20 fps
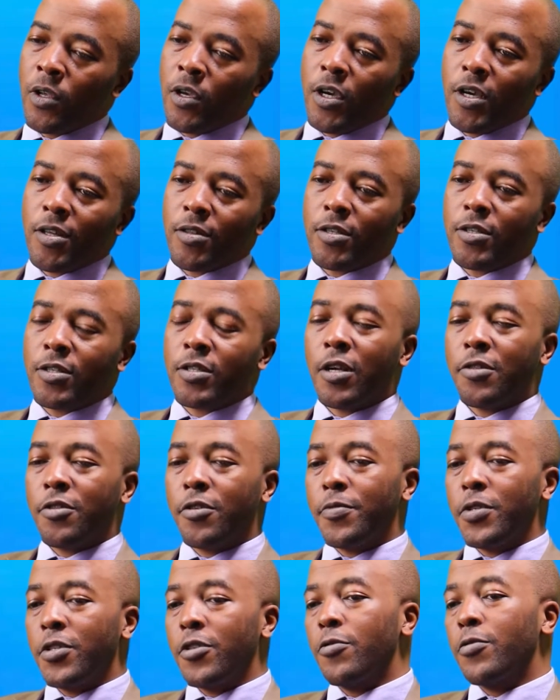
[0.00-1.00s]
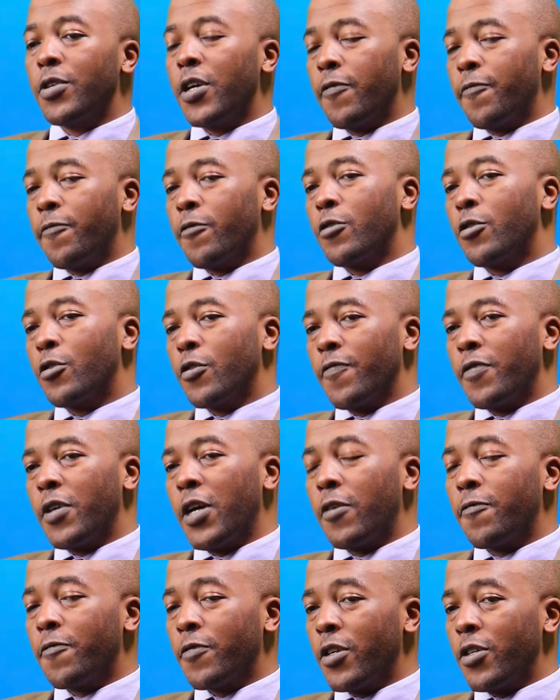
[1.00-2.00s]
And these are the renewed efforts of the
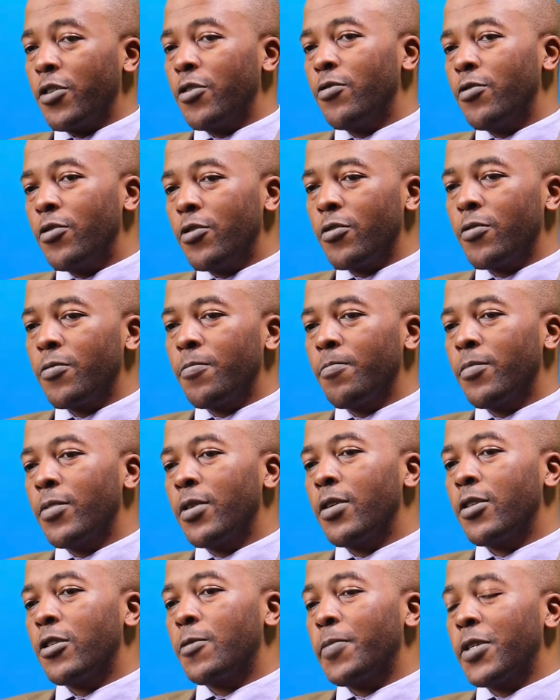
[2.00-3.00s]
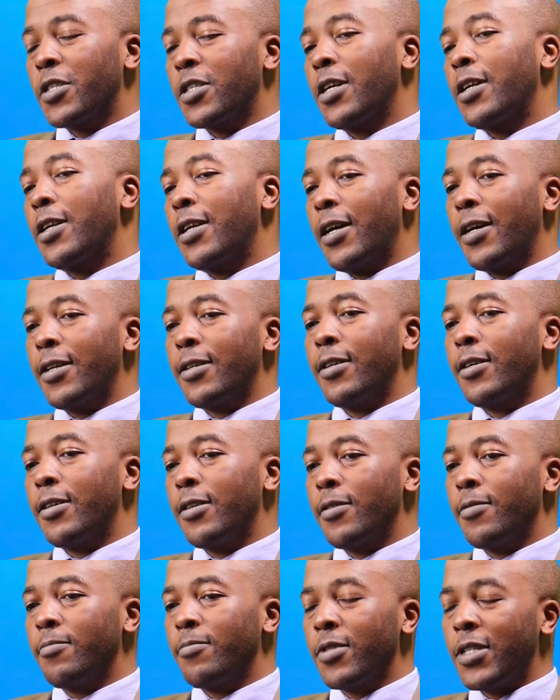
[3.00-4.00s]
African Union, especially
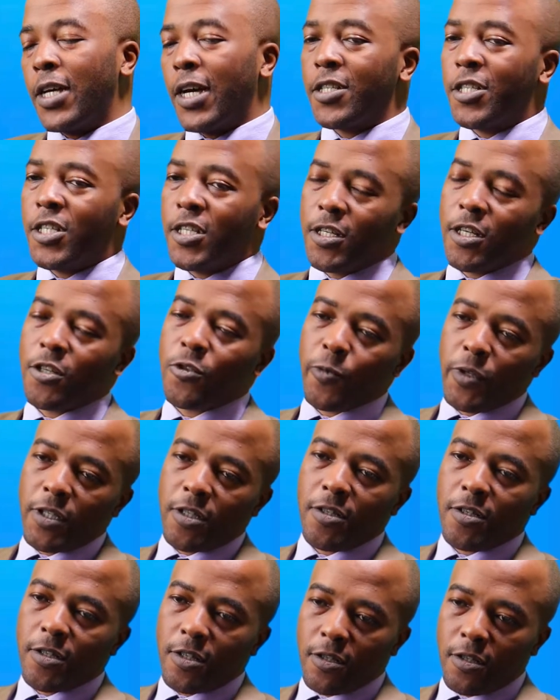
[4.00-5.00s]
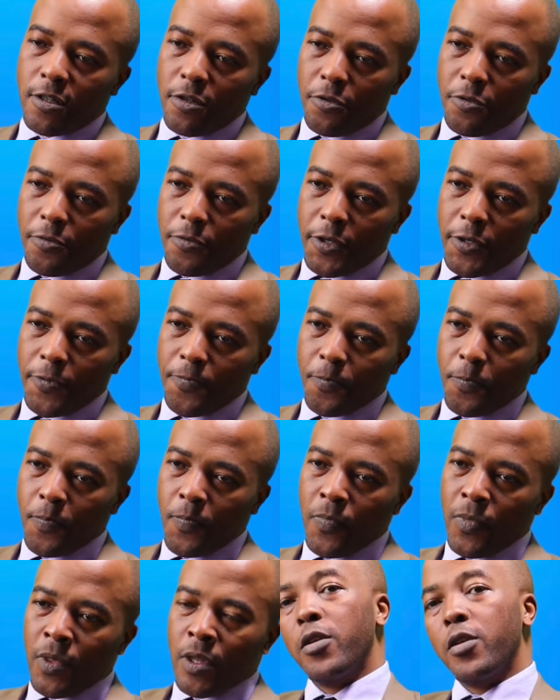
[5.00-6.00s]
under the Agenda 2063.
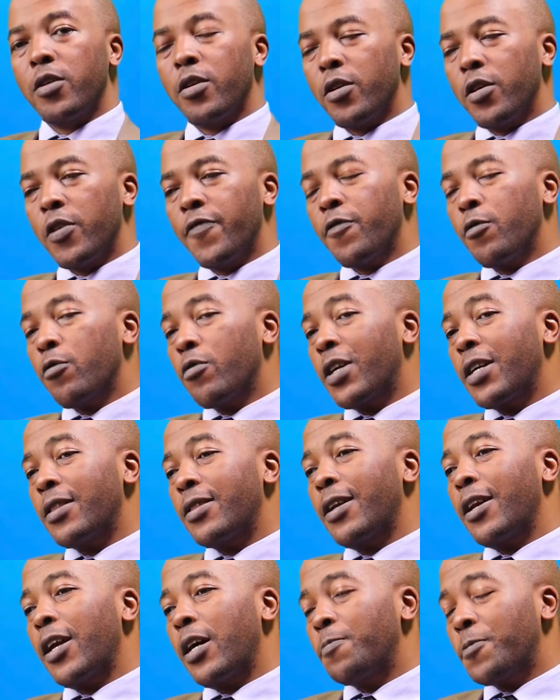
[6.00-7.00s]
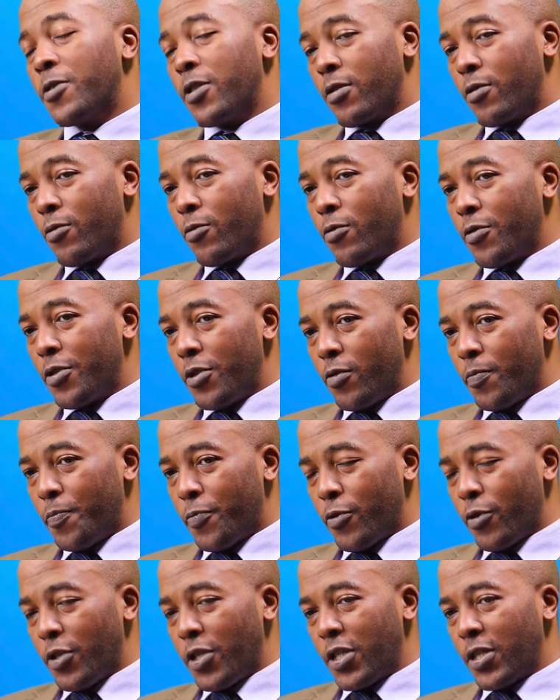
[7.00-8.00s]
If you look at the Lapsset Corridor
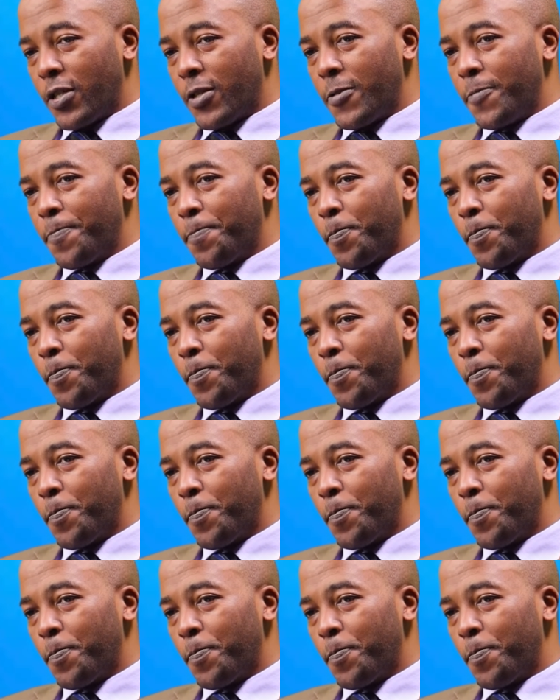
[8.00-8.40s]
project,